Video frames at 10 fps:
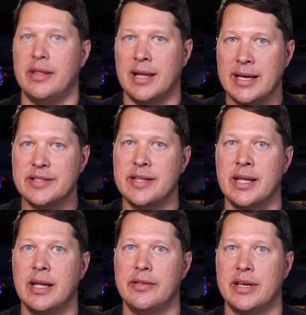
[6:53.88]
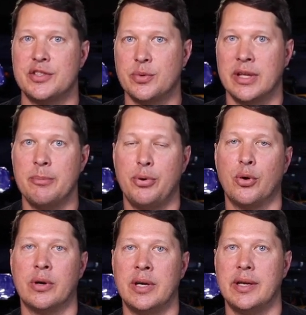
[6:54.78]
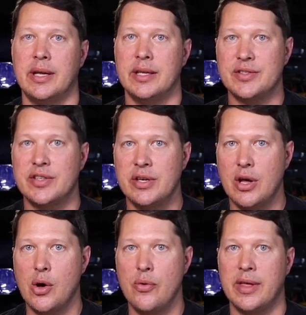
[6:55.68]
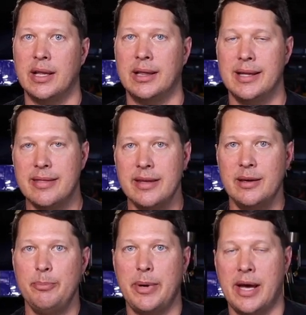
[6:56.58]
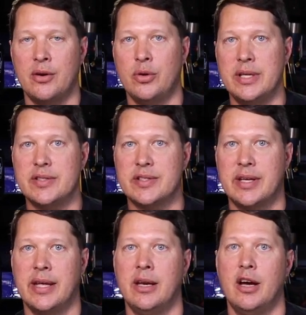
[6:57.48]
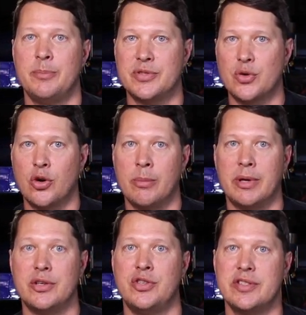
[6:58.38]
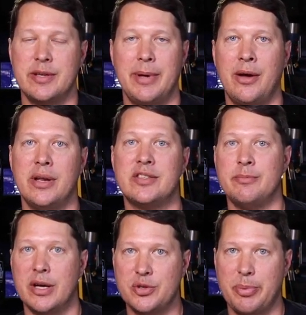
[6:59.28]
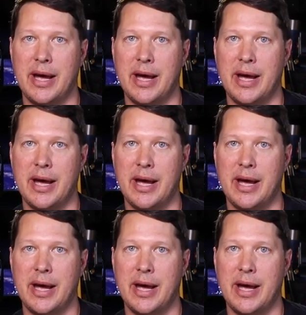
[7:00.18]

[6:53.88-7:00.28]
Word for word: The last thing that is really important is to know that lithium batteries can absorb just about as much